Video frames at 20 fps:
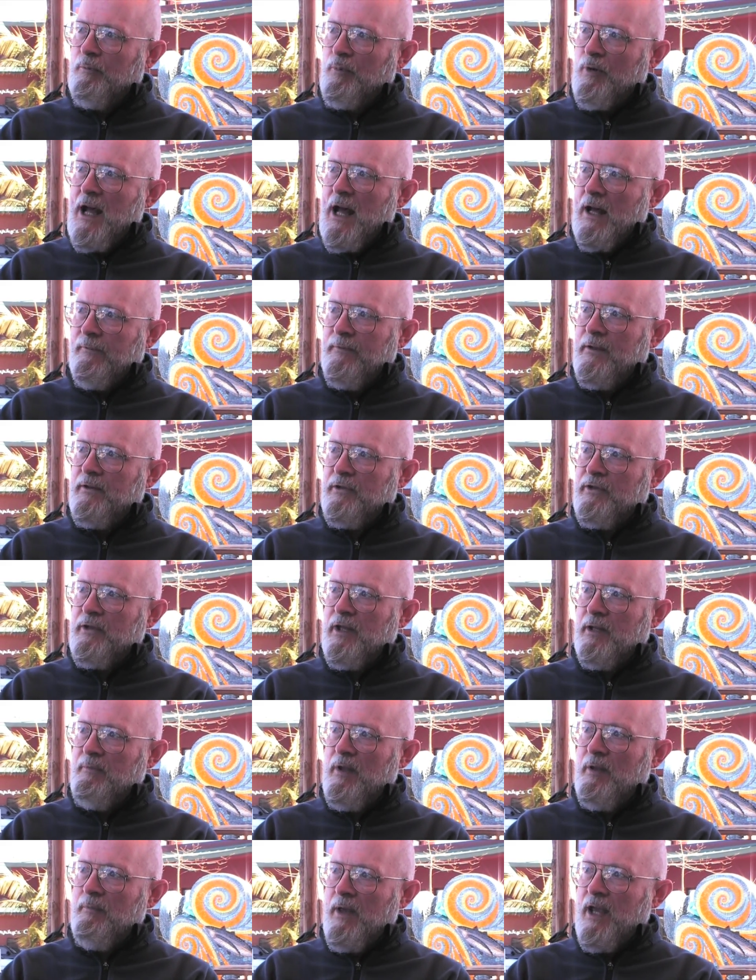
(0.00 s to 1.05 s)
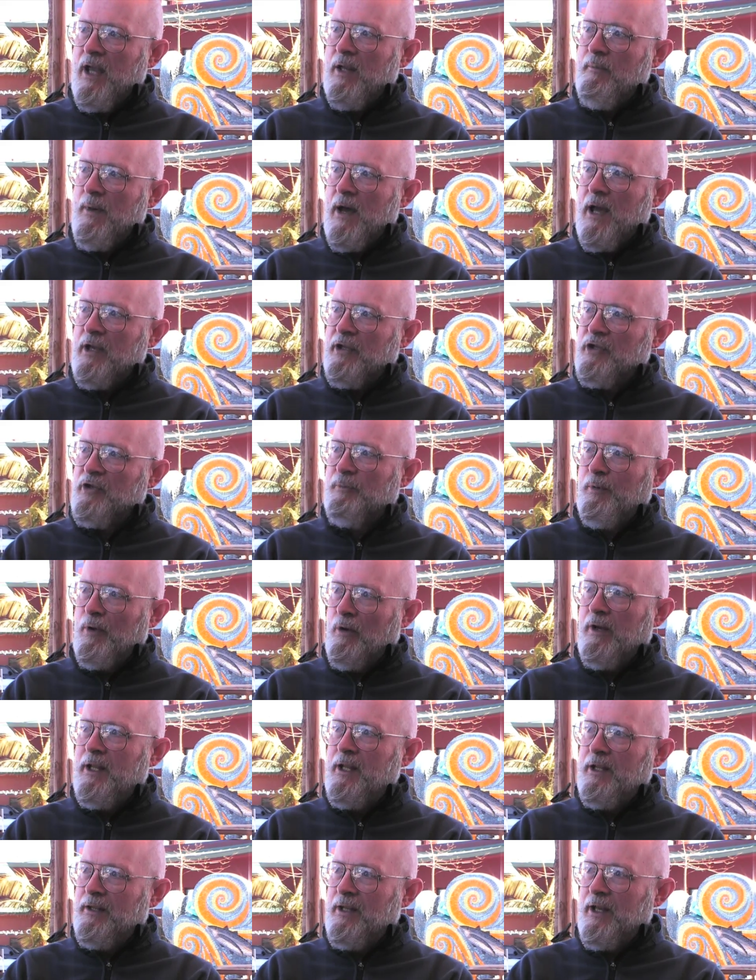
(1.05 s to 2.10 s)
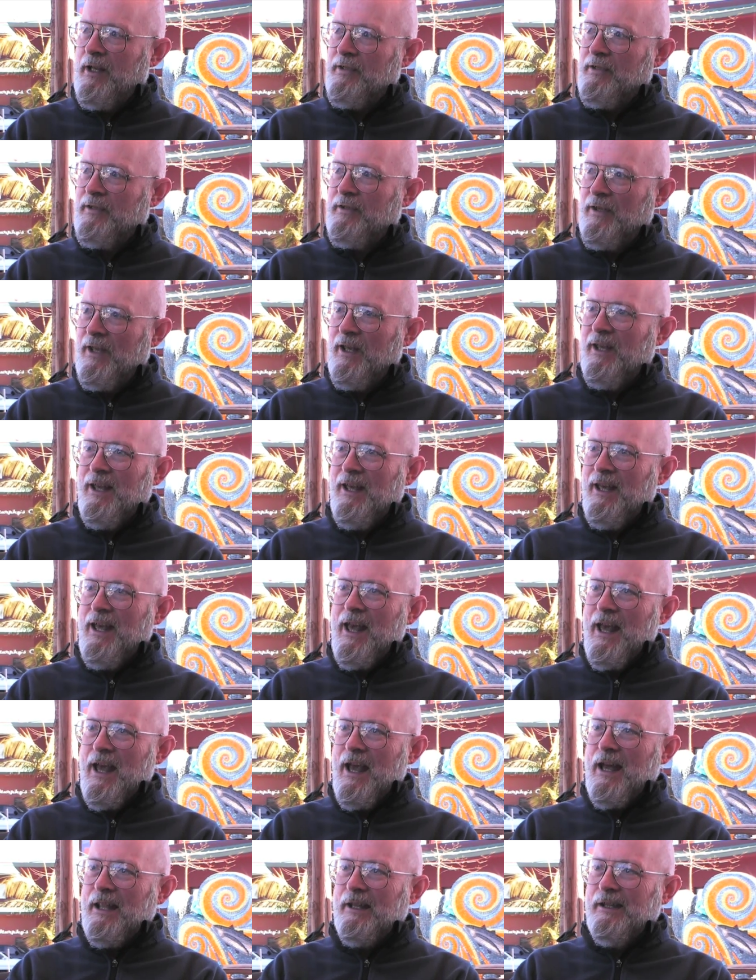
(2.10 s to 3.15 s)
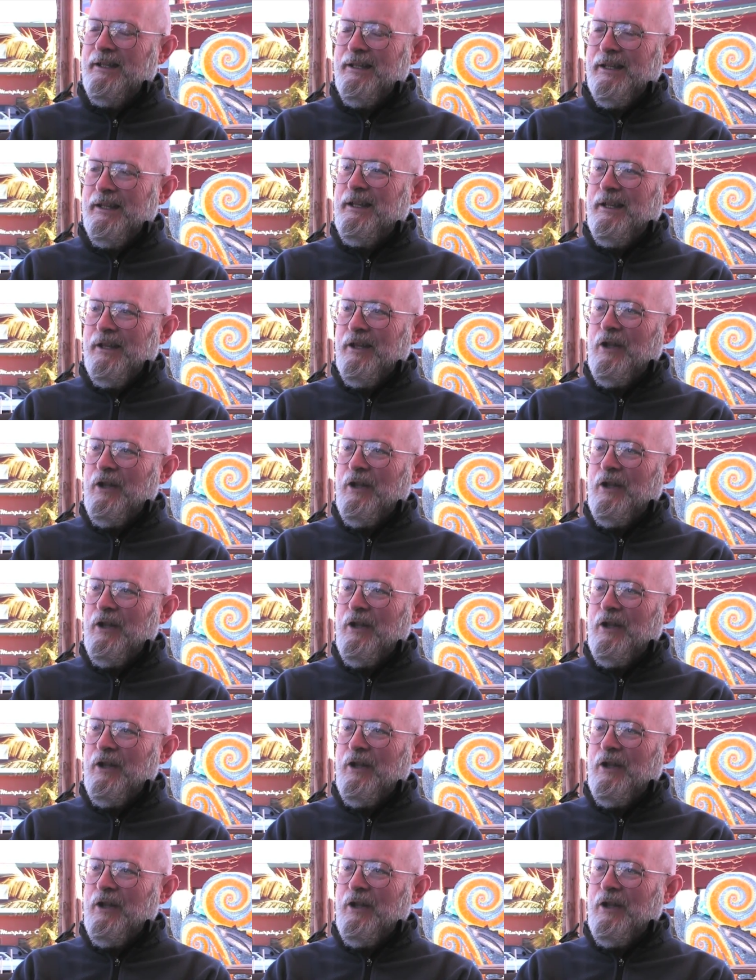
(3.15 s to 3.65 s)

profits can be made by exploiting this. And